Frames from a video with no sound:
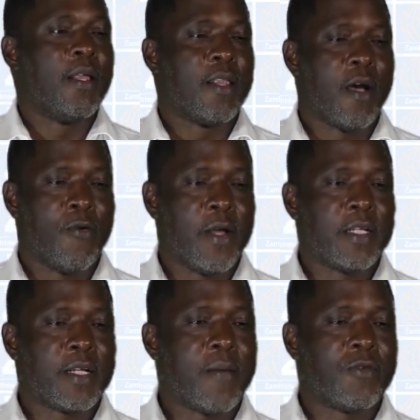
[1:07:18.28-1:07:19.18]
Now, when
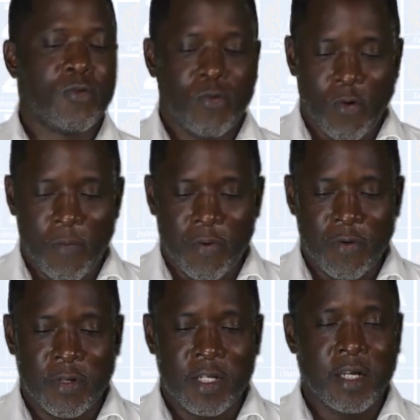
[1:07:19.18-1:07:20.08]
it comes to
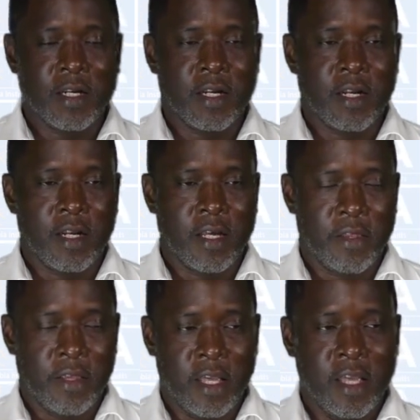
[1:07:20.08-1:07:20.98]
computing
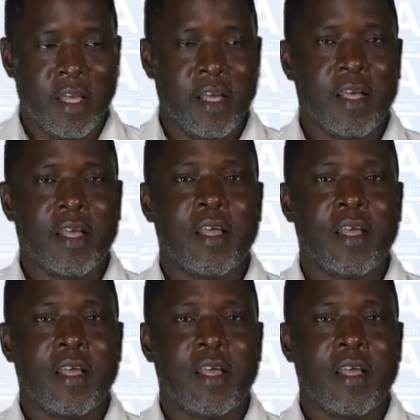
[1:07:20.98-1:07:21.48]
the